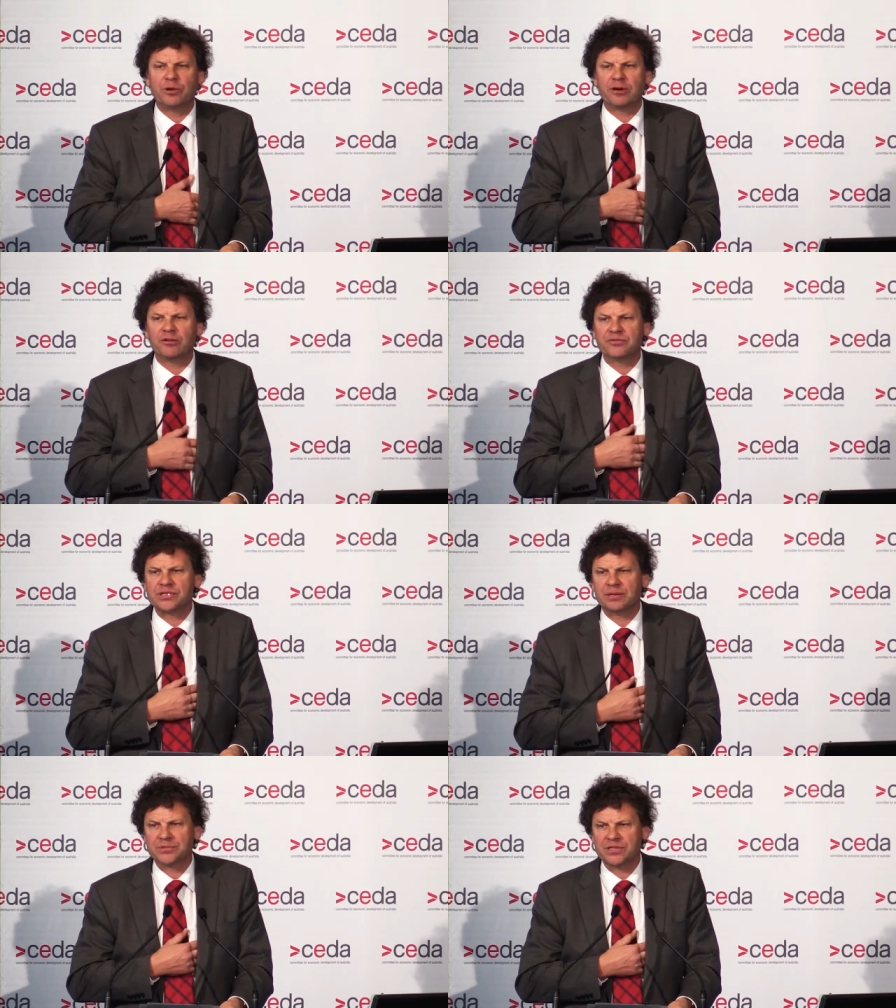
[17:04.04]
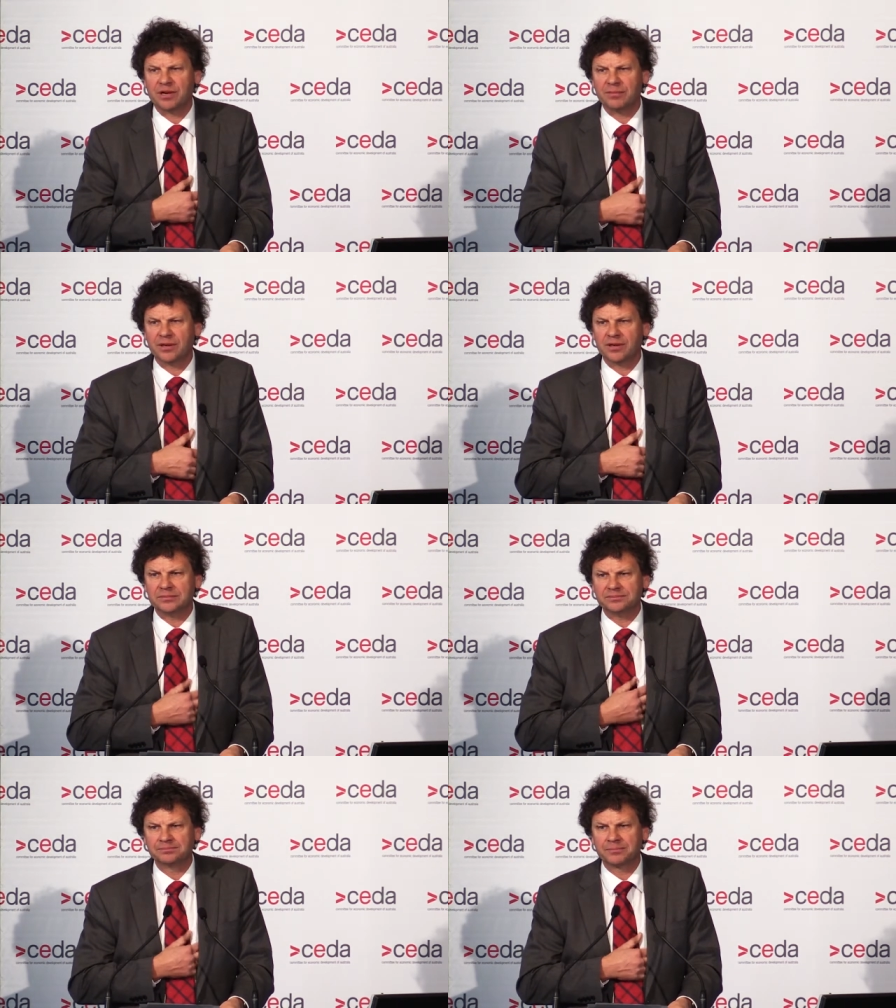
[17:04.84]
aware of some time ago,
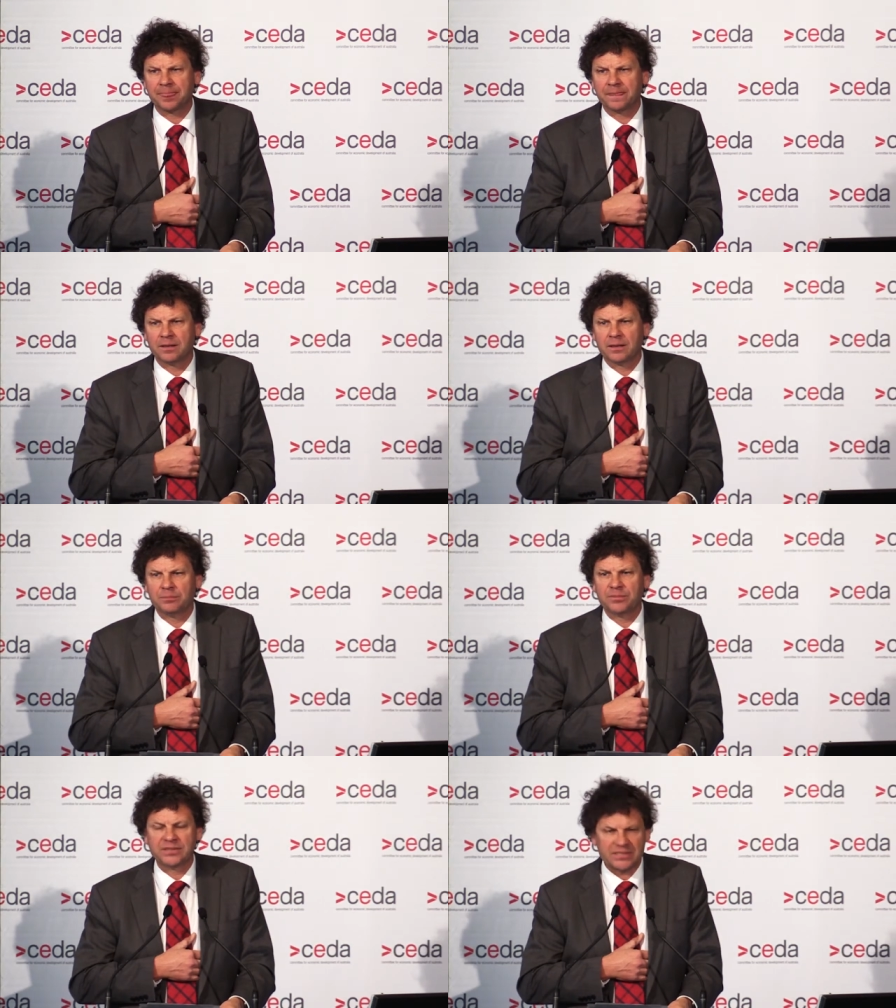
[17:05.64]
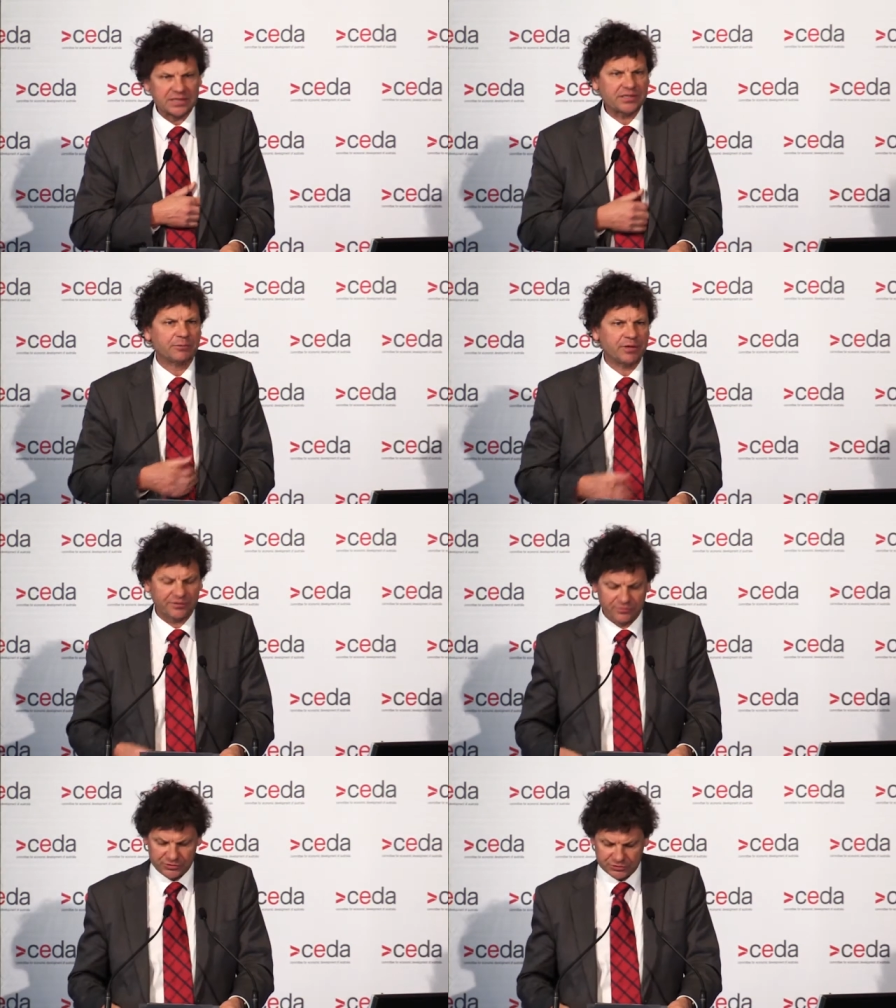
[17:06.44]
but it's actually a
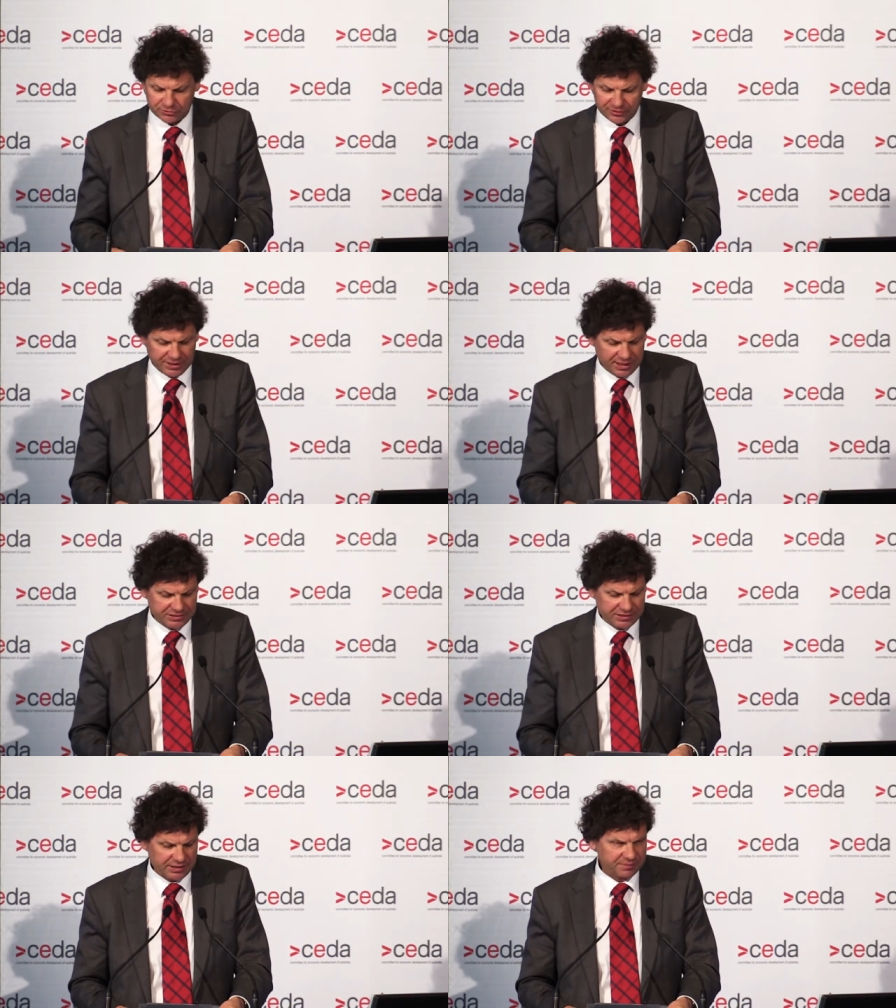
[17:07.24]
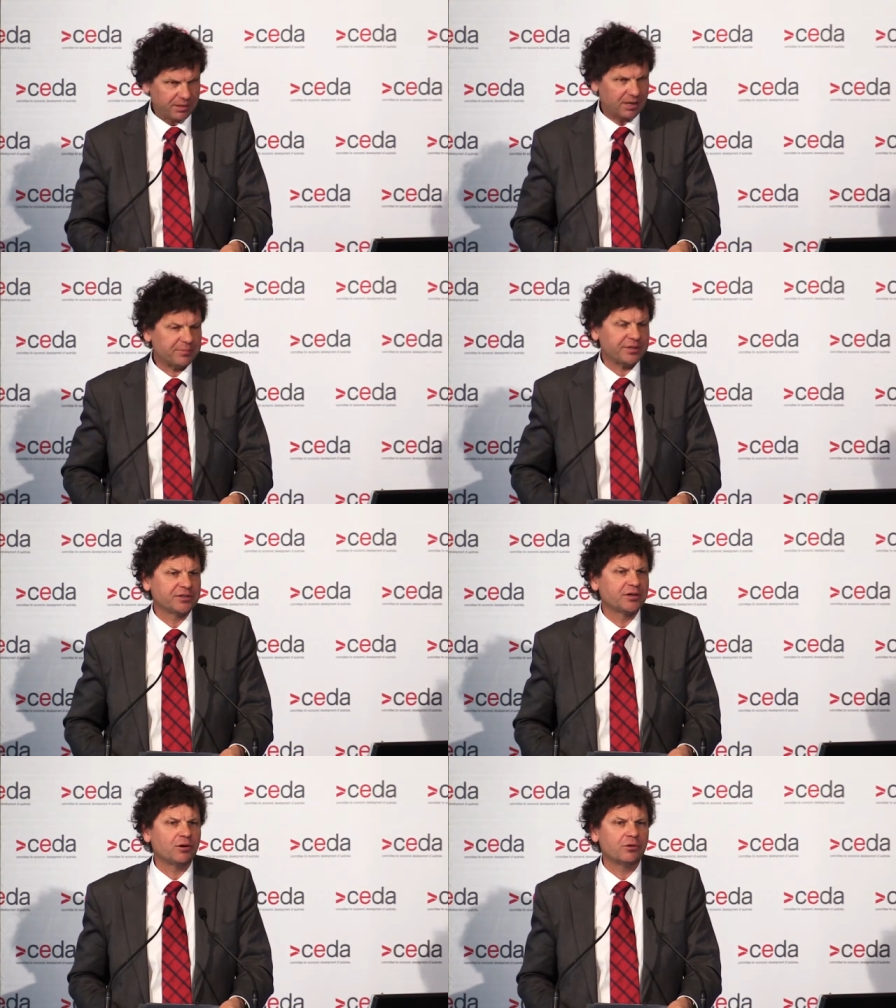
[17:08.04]
wonderful story. The HR department
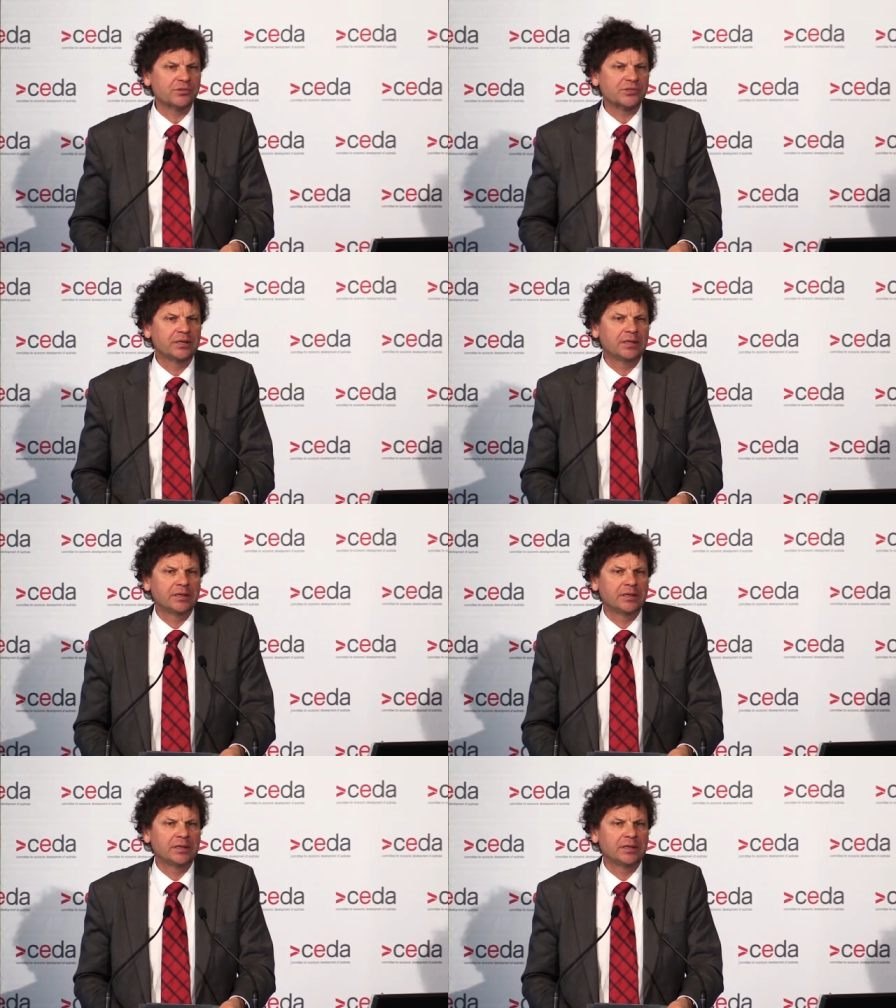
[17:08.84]
in Coles,